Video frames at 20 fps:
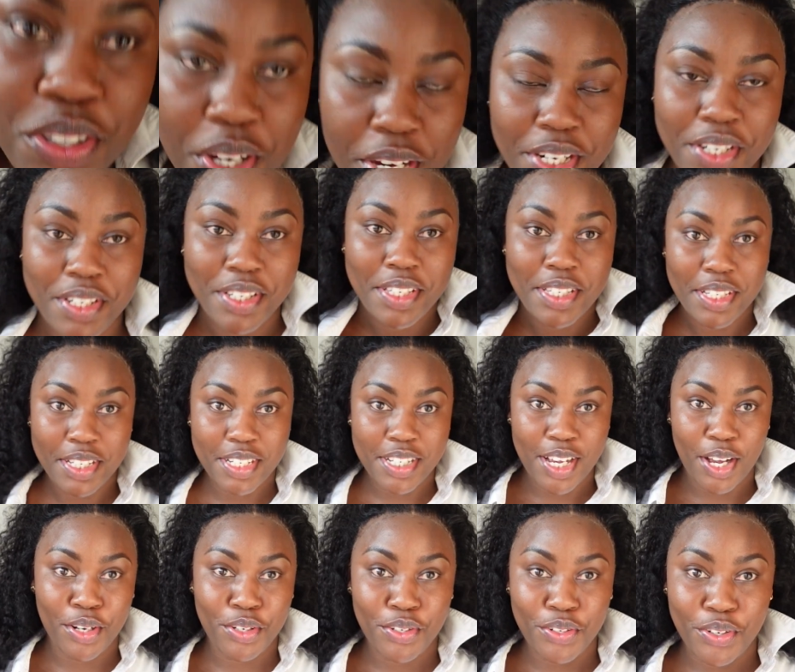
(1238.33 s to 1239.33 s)
going to sit
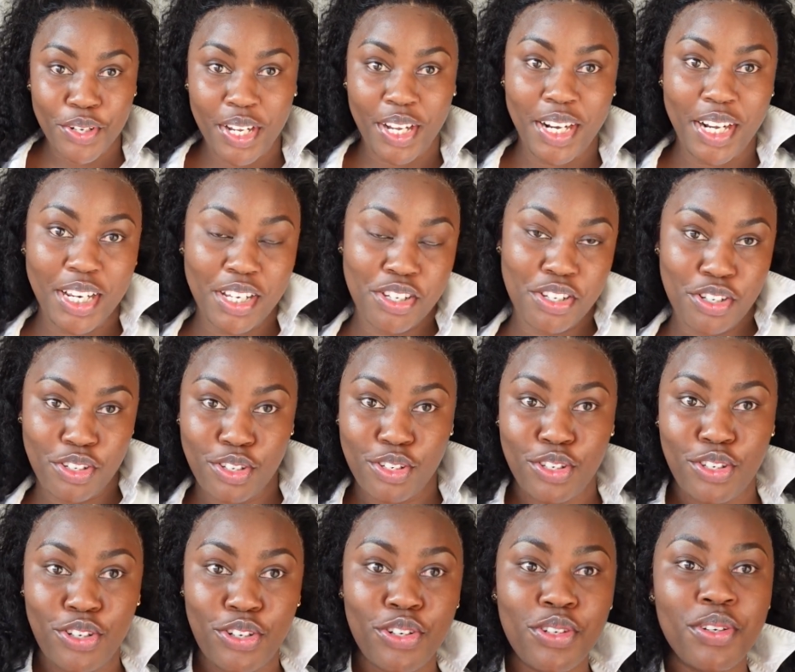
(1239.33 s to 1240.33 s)
down to quickly
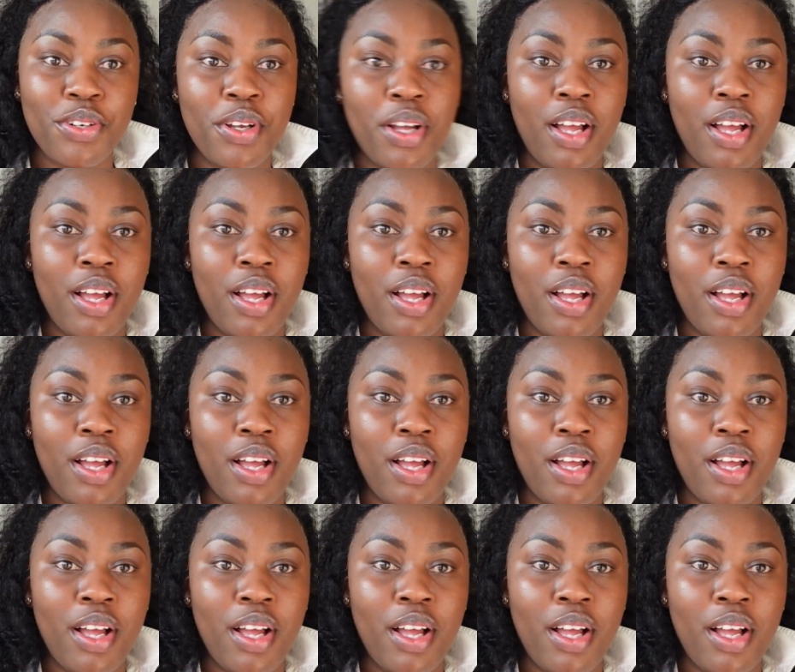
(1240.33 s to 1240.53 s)
gist you.